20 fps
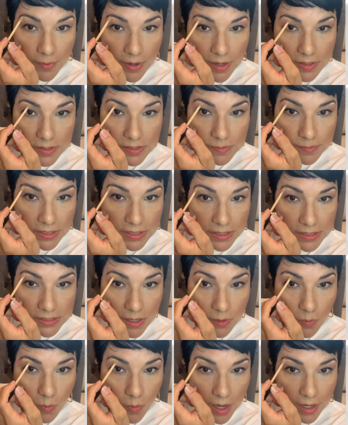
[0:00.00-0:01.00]
because I
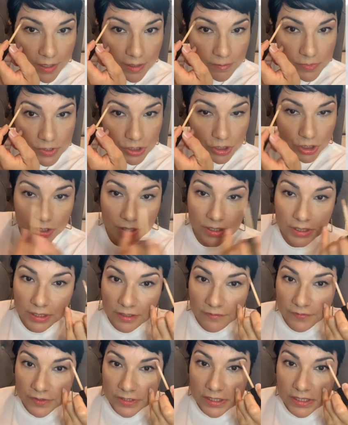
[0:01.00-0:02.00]
want them to look
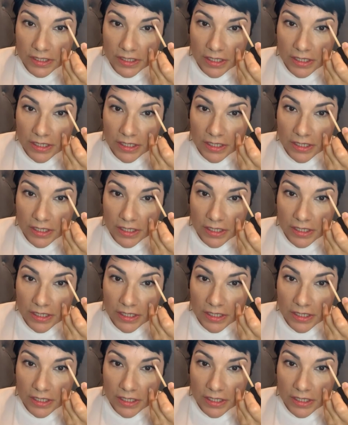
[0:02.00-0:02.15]
lifted,